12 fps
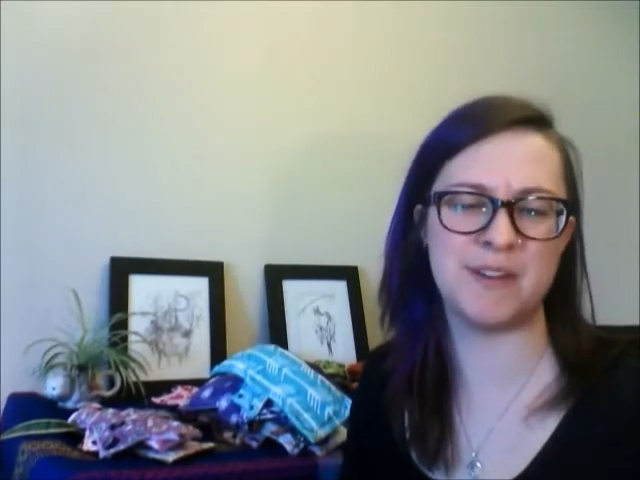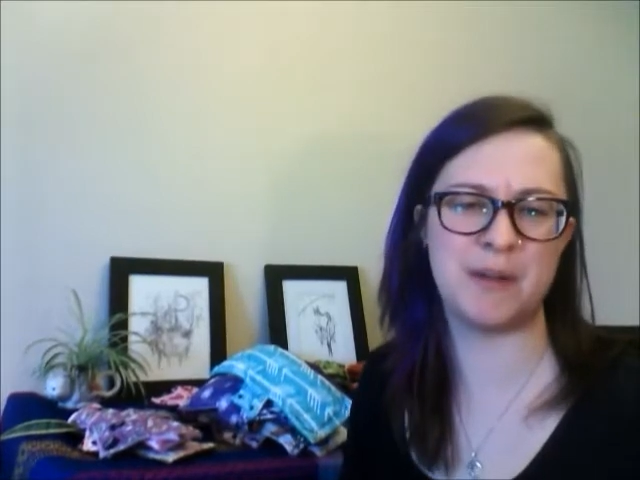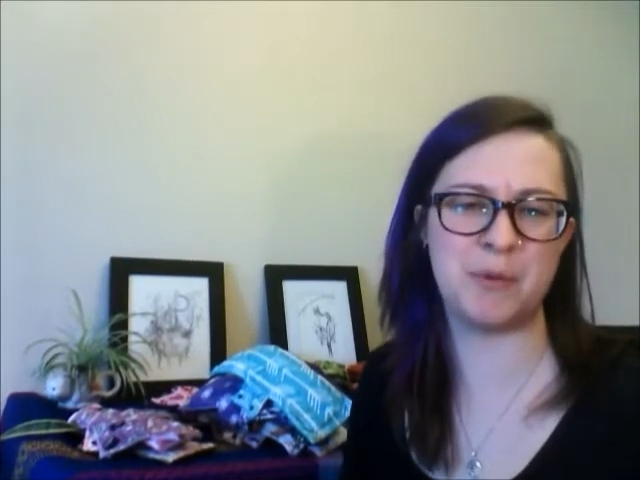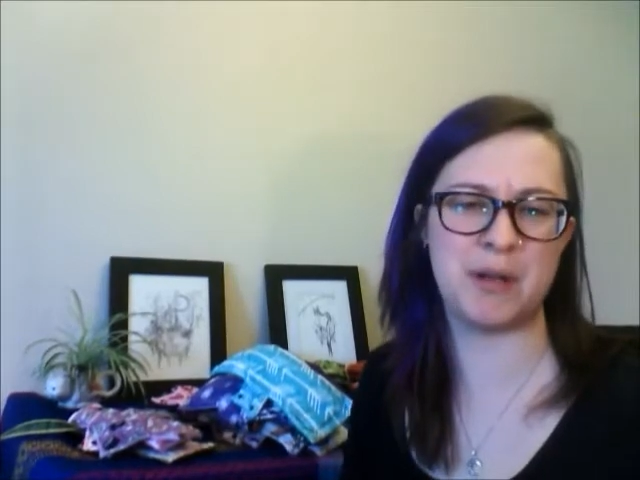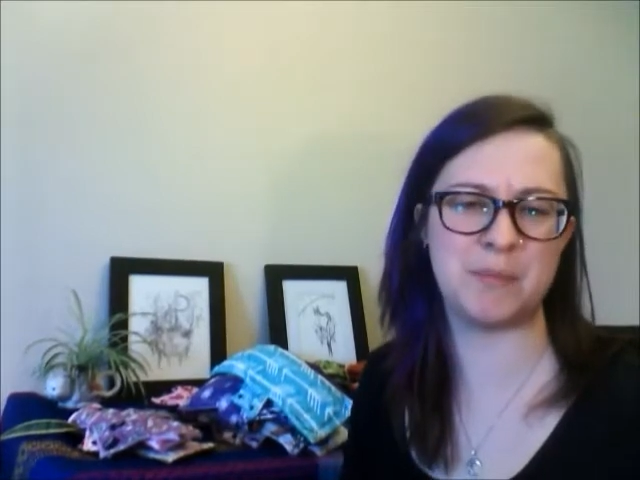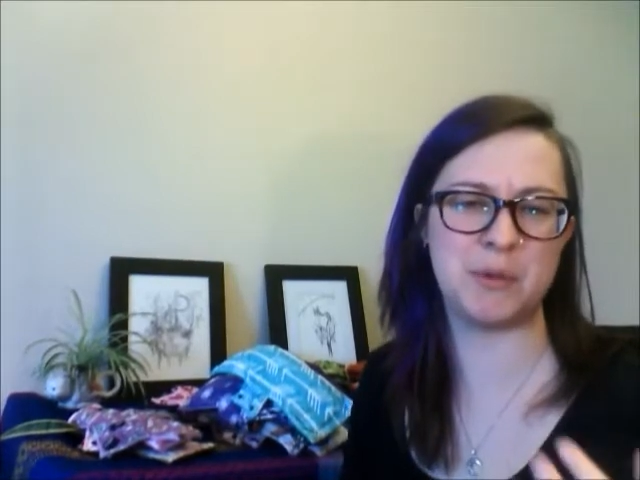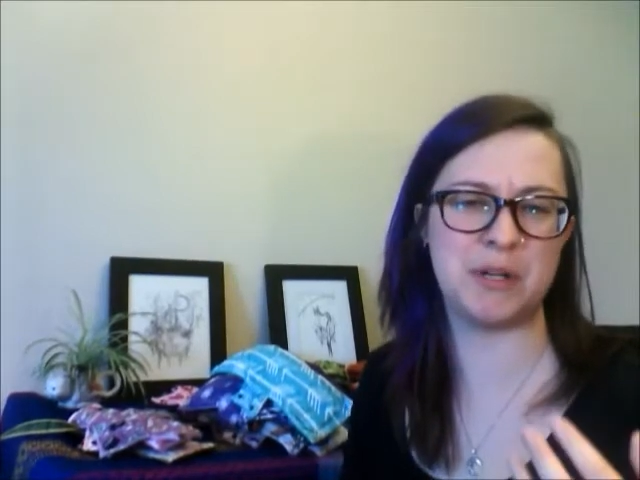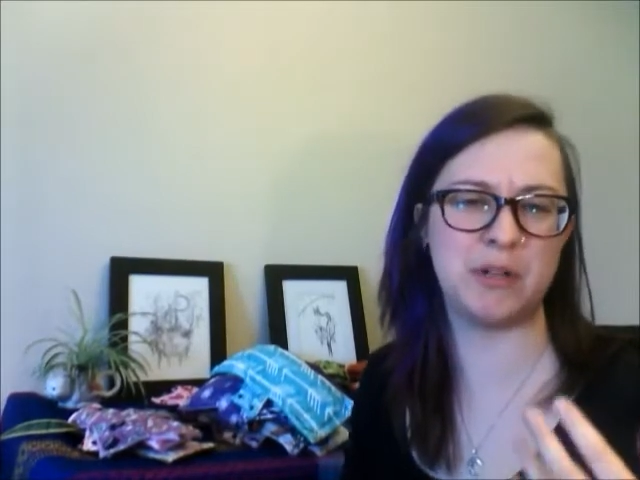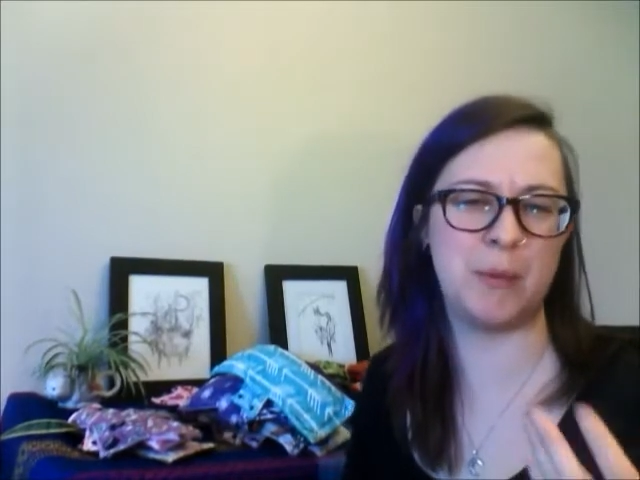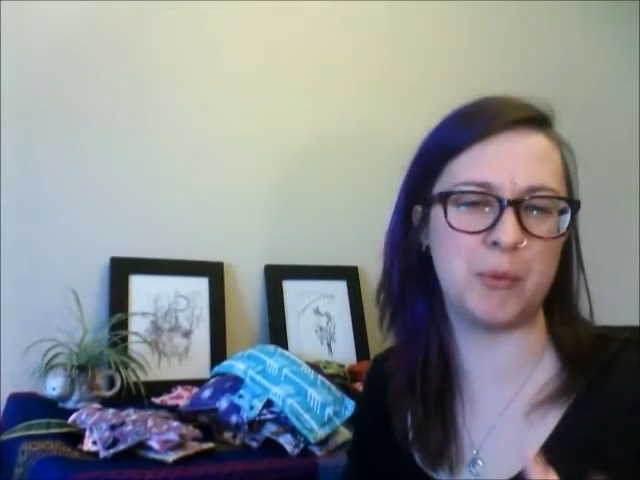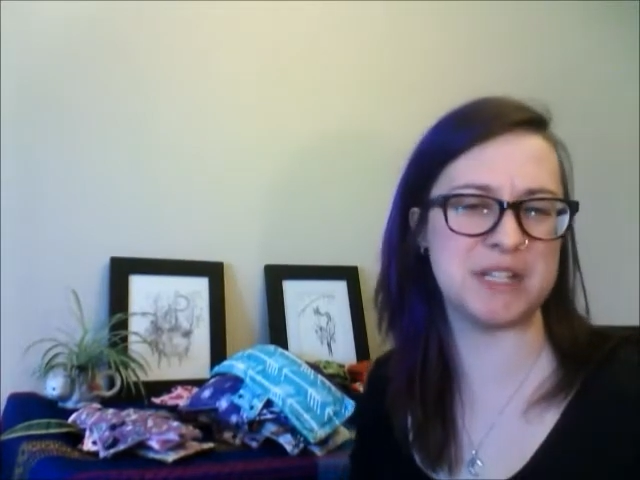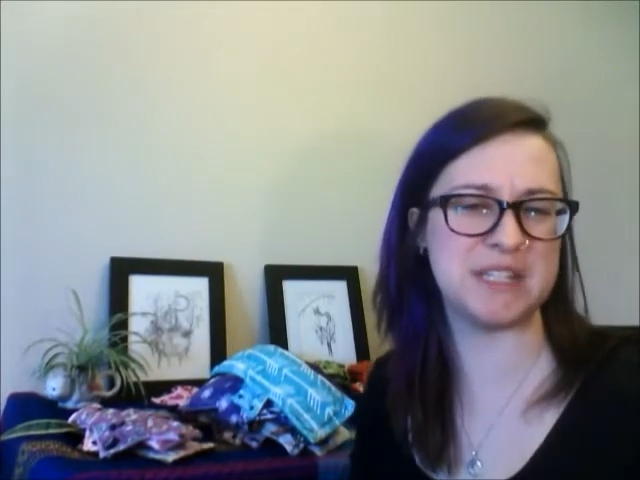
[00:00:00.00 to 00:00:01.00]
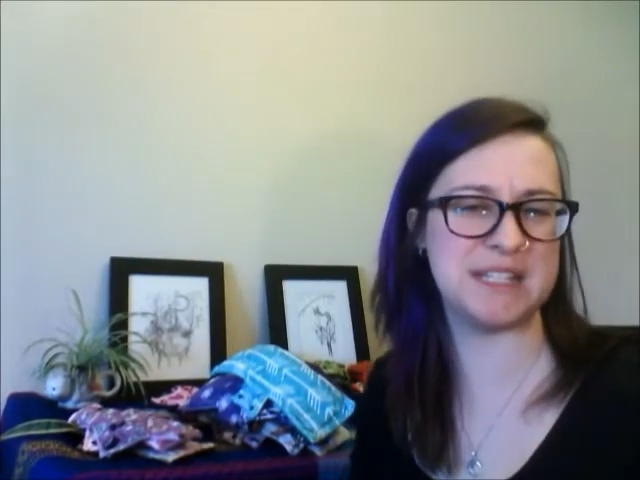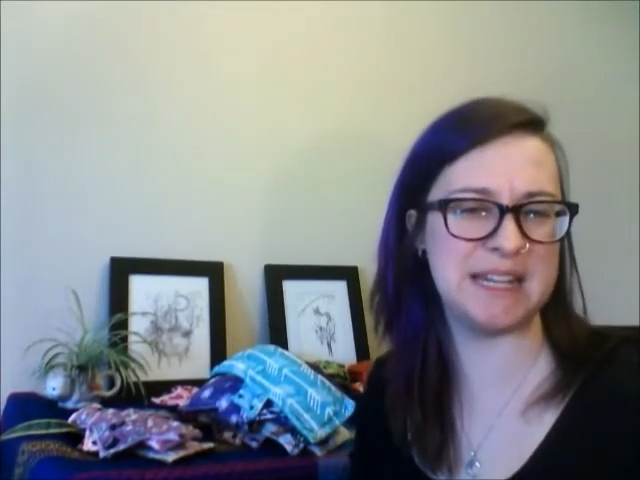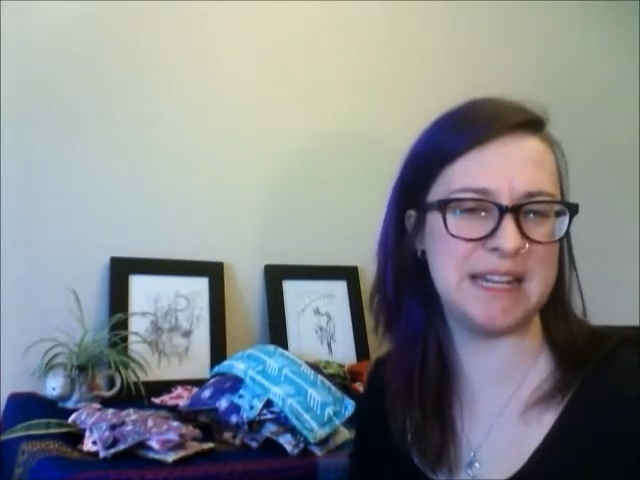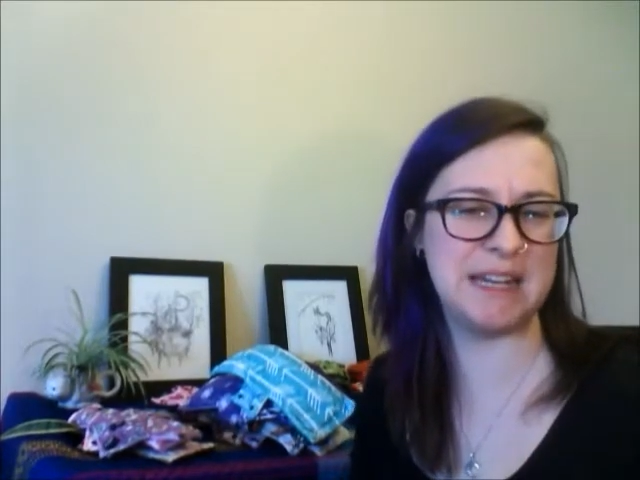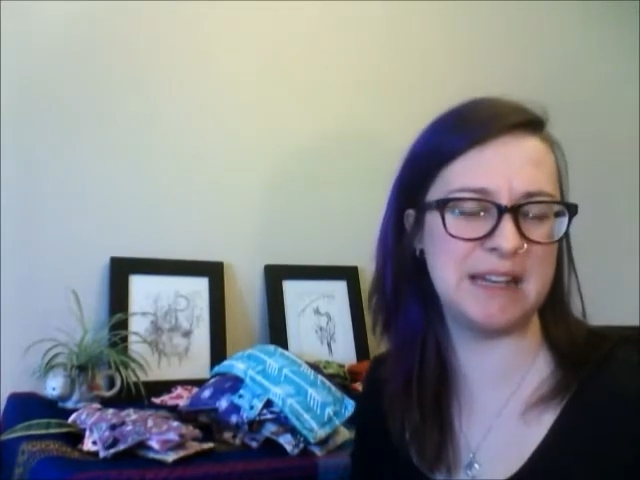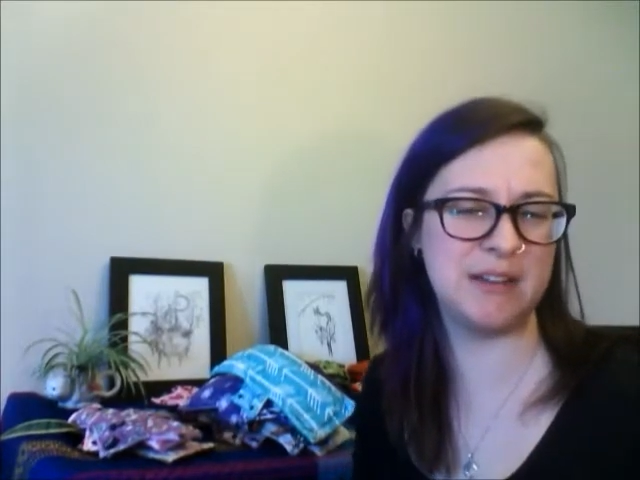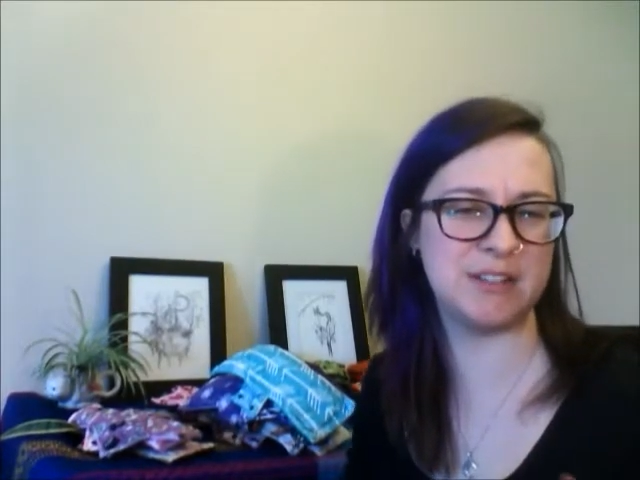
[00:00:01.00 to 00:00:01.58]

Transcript: find when I'm doing a lot more sitting,